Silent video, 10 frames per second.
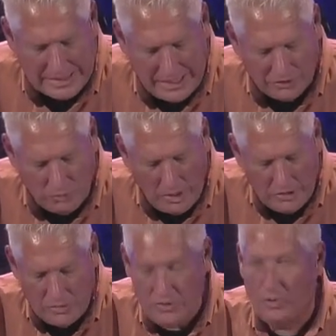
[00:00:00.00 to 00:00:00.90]
He is
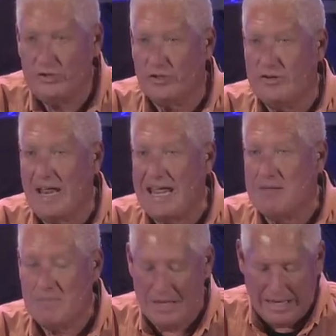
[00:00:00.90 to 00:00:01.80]
one who knows your
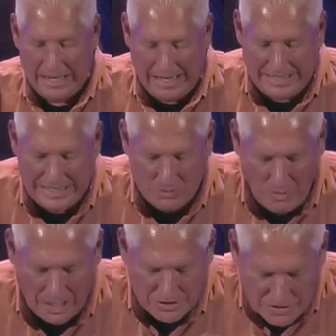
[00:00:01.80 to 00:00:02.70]
name and he
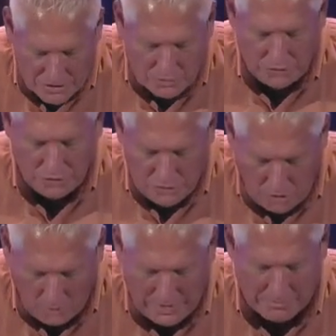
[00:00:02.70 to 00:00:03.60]
wants you to
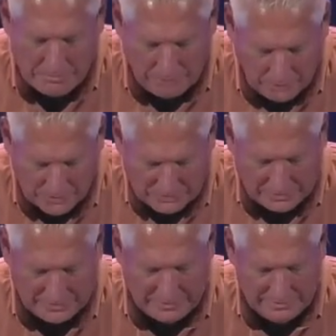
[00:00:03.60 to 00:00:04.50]
know him
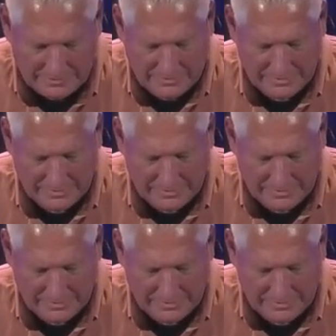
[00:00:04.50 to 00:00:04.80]
personally.